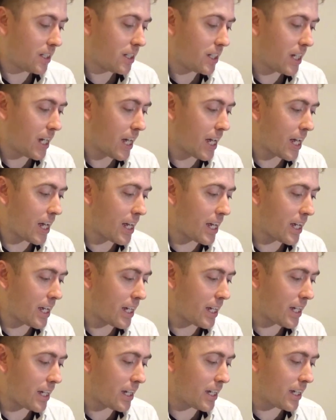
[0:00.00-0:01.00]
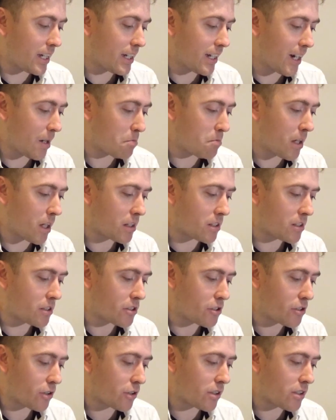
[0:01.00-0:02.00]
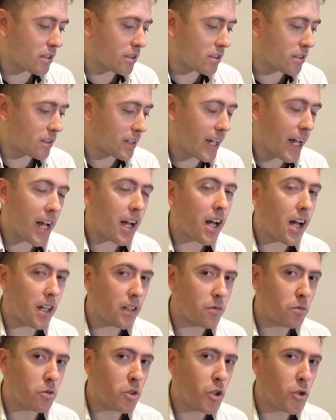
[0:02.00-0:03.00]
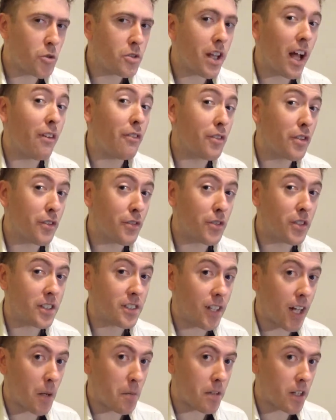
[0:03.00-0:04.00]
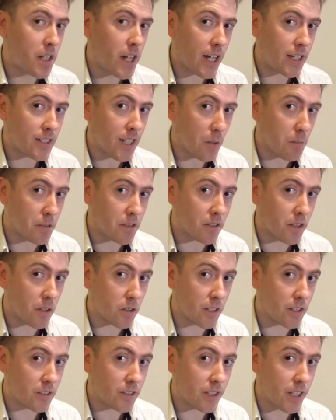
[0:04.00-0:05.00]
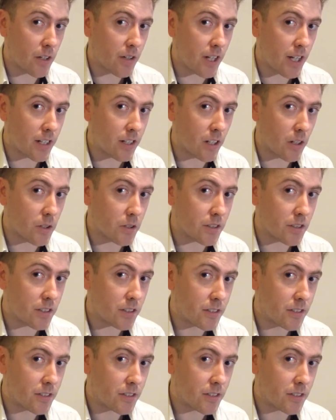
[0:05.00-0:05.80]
I'm not sure. Yeah, I'll use that for the first time in the next episode. Let's see how that goes.